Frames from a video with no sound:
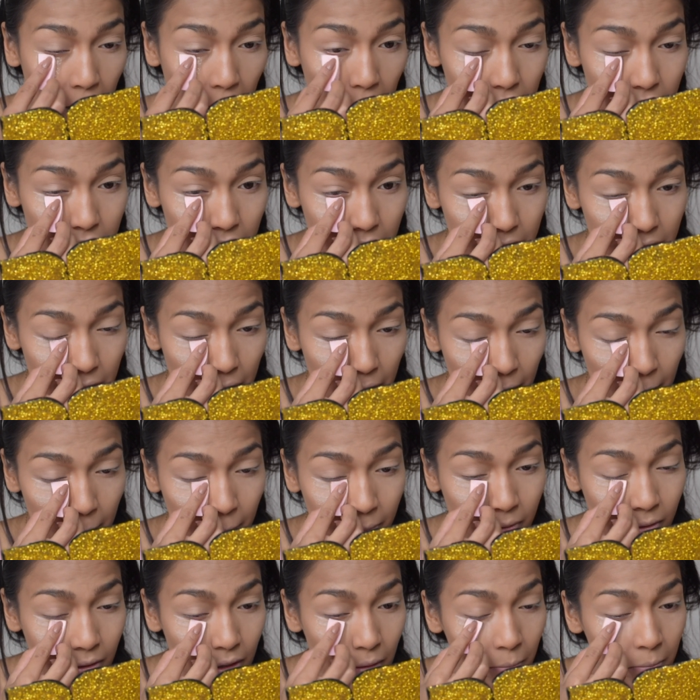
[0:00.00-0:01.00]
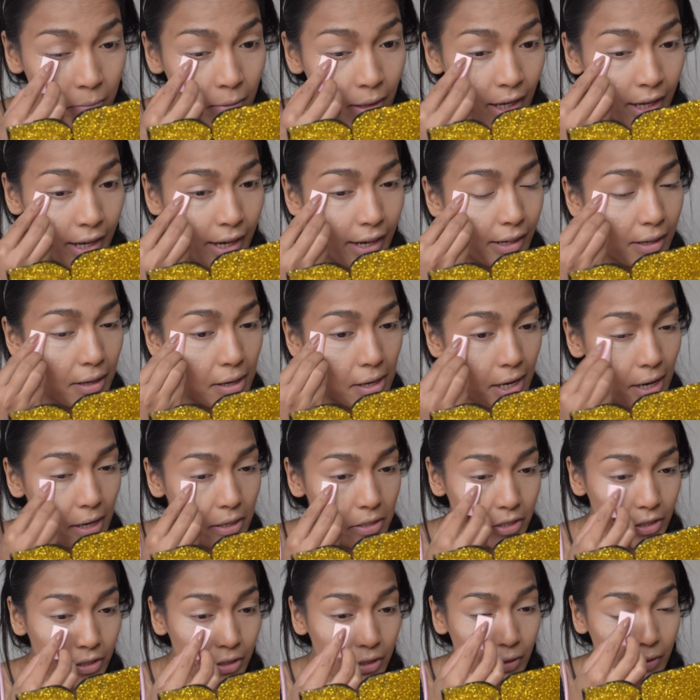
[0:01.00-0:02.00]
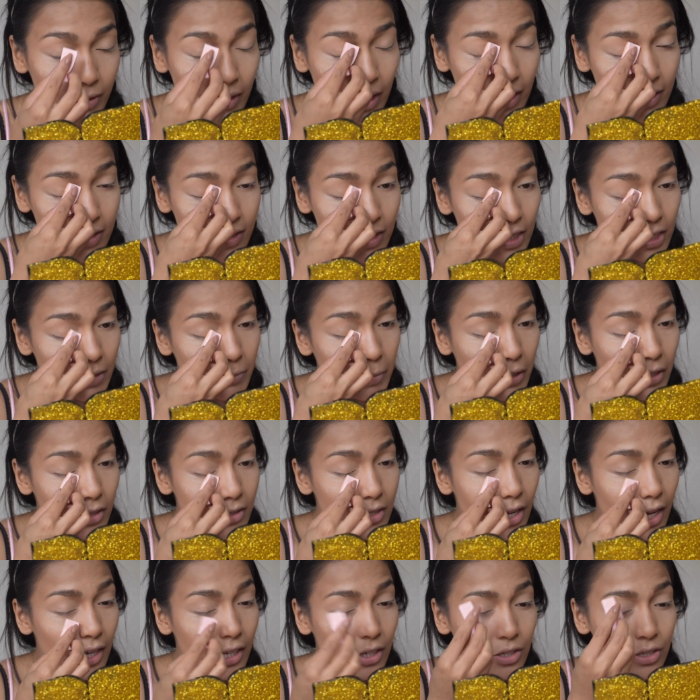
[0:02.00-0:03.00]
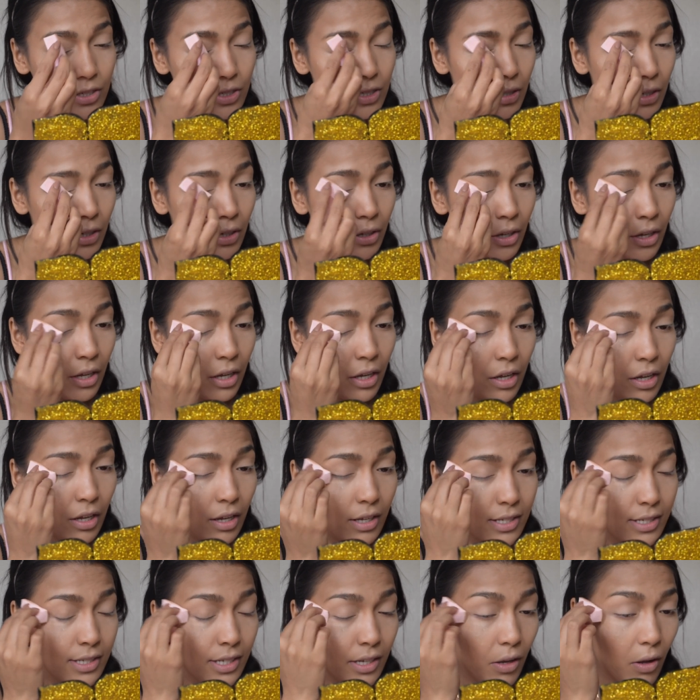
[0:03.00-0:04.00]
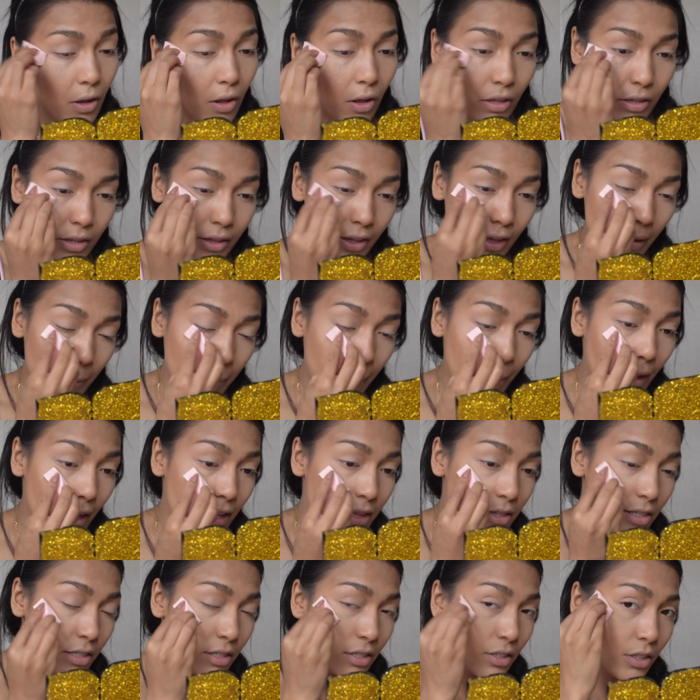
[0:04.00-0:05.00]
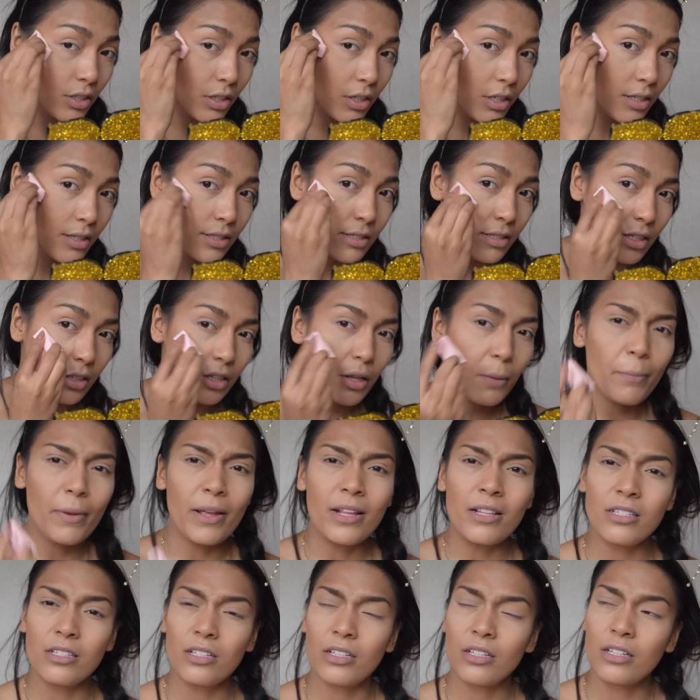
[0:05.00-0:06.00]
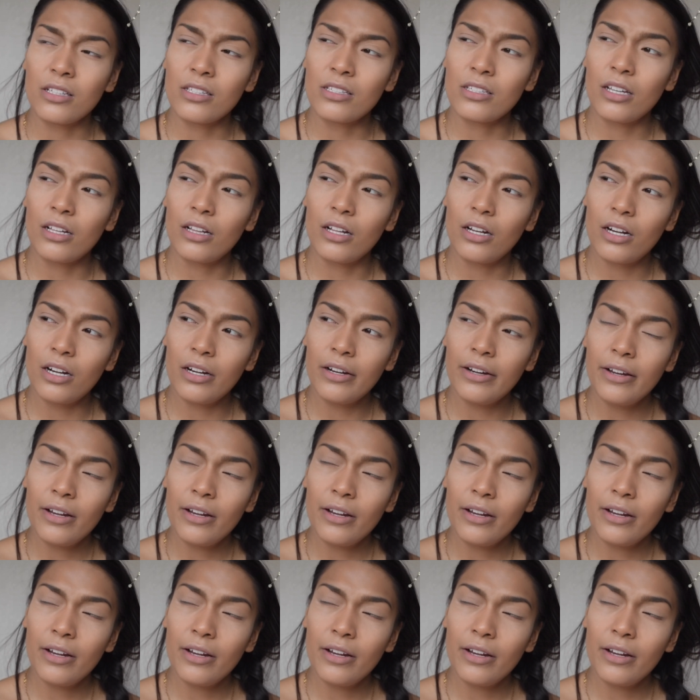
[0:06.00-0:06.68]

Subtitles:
Actually, no, I'm lying. I actually knew they exist because I used to see their pencil concealer, not pencil concealer,